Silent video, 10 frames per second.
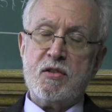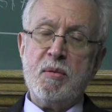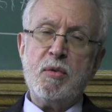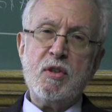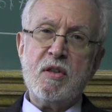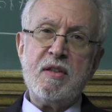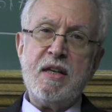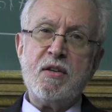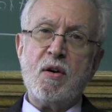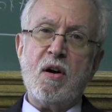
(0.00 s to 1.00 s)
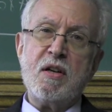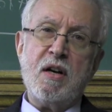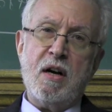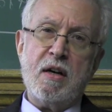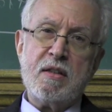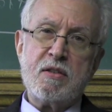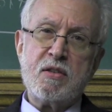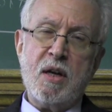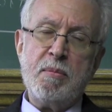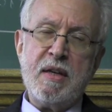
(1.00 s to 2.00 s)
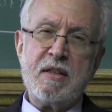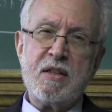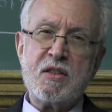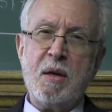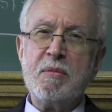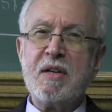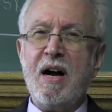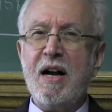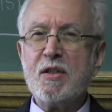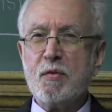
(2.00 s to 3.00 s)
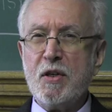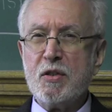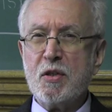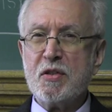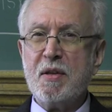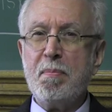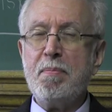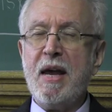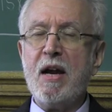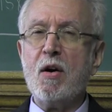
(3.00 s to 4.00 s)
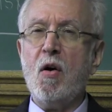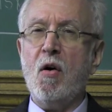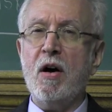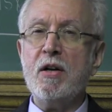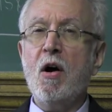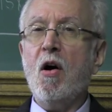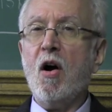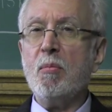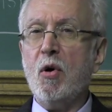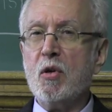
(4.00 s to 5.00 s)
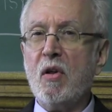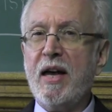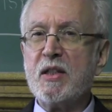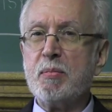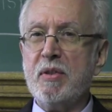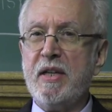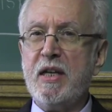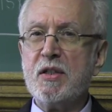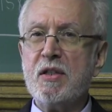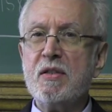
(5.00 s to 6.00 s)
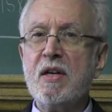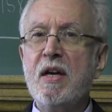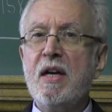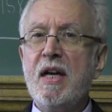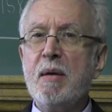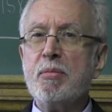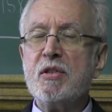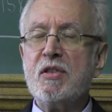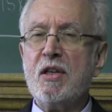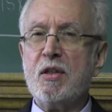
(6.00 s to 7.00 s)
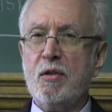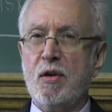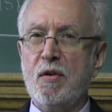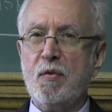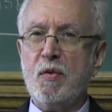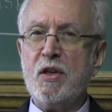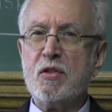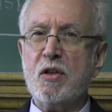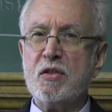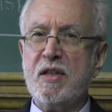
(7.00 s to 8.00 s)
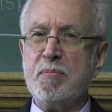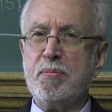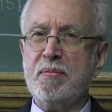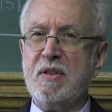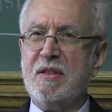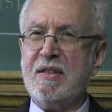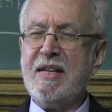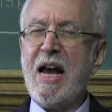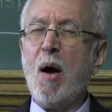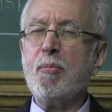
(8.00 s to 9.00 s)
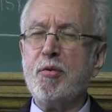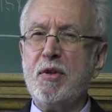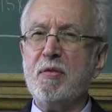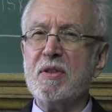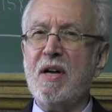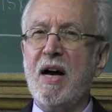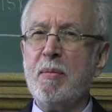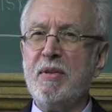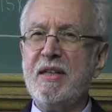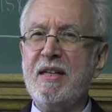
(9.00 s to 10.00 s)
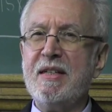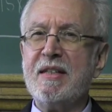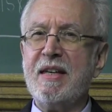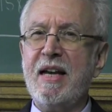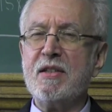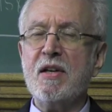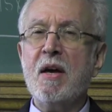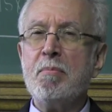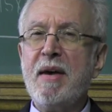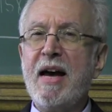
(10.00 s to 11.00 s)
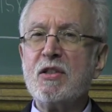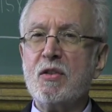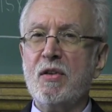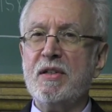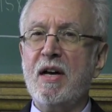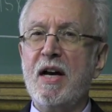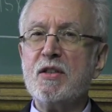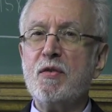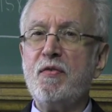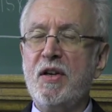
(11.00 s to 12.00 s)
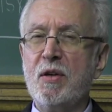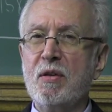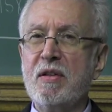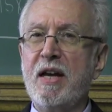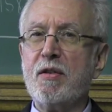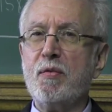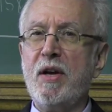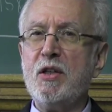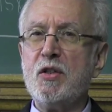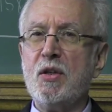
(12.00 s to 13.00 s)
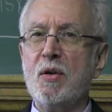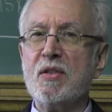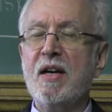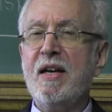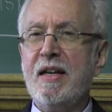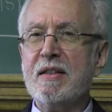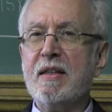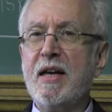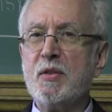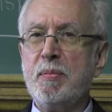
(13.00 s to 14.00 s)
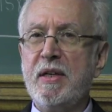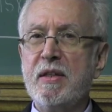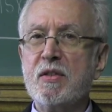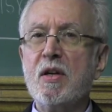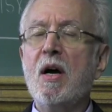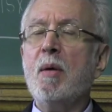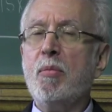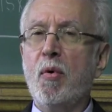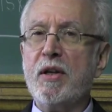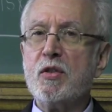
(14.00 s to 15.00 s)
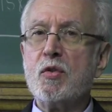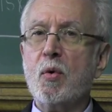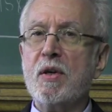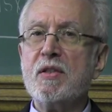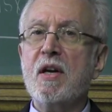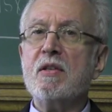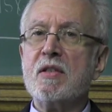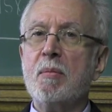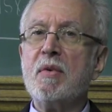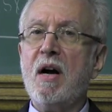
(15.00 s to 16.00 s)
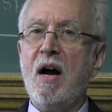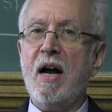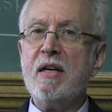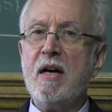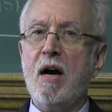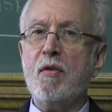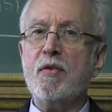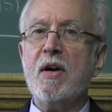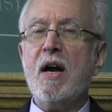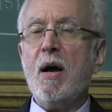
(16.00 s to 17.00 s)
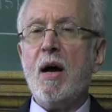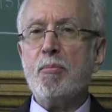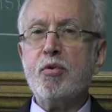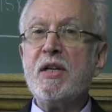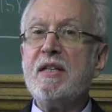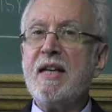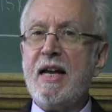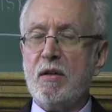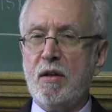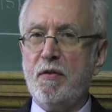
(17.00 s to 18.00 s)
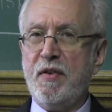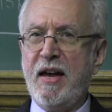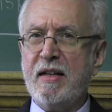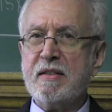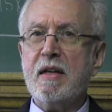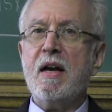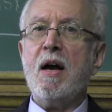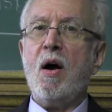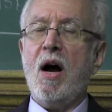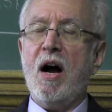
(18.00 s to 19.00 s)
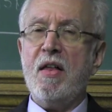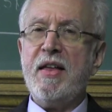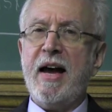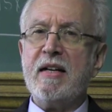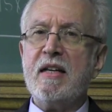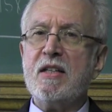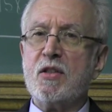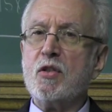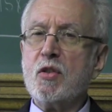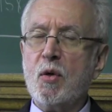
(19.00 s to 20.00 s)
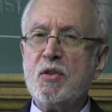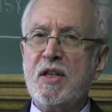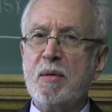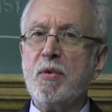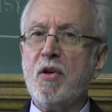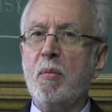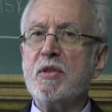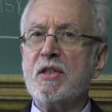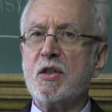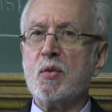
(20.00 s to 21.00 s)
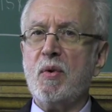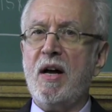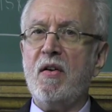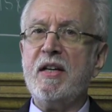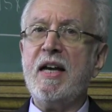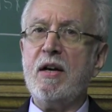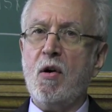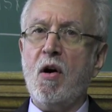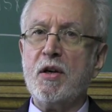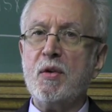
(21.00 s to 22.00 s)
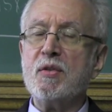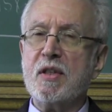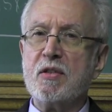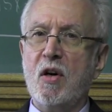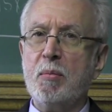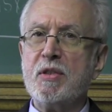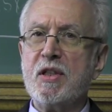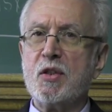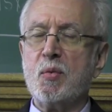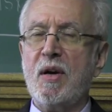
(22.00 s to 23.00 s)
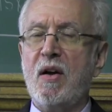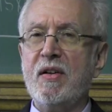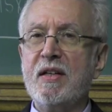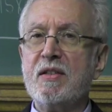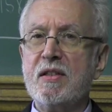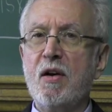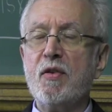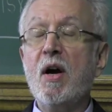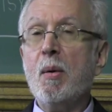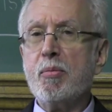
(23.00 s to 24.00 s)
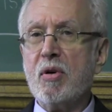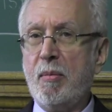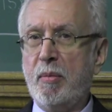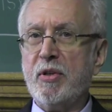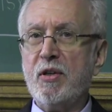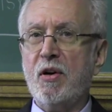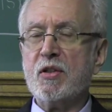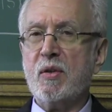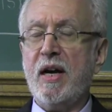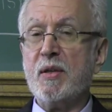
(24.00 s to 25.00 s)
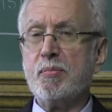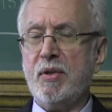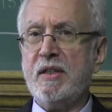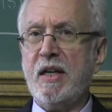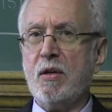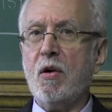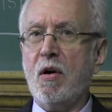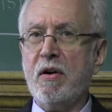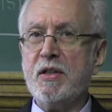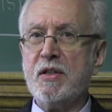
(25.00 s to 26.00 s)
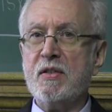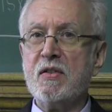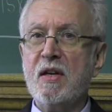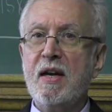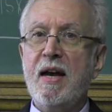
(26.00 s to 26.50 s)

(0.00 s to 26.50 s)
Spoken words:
Similarly, there are some kinds of research that bear on hormonal explanations, in particular research that now pretty reliably indicates masculinized finger length ratios in lesbians points towards some kind of prenatal event that is associated with homosexuality and argues that the homosexuality itself probably also has prenatal origins.